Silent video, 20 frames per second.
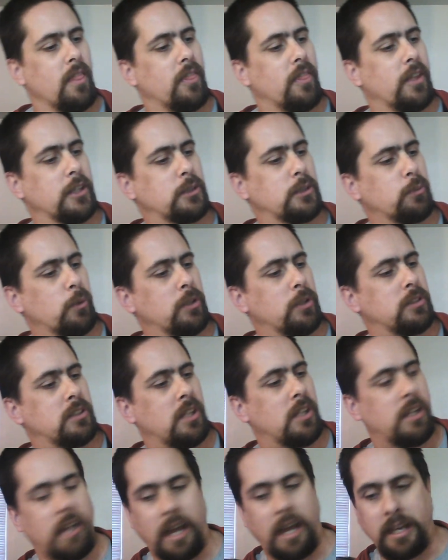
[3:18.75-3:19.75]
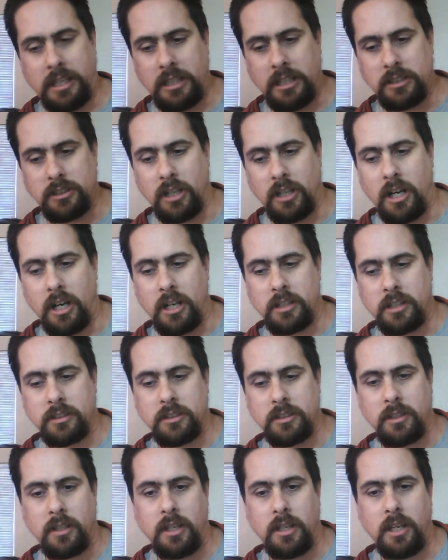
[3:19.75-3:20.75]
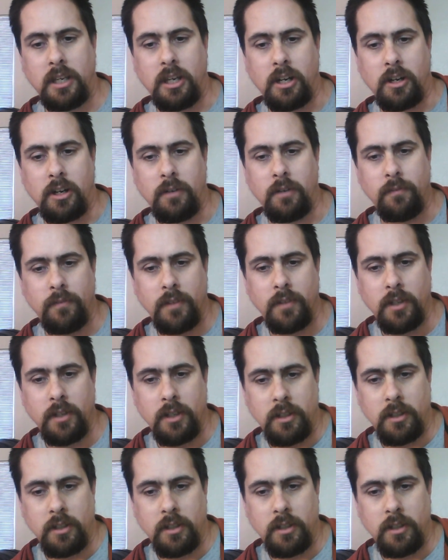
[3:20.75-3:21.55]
This one's Nike socks here.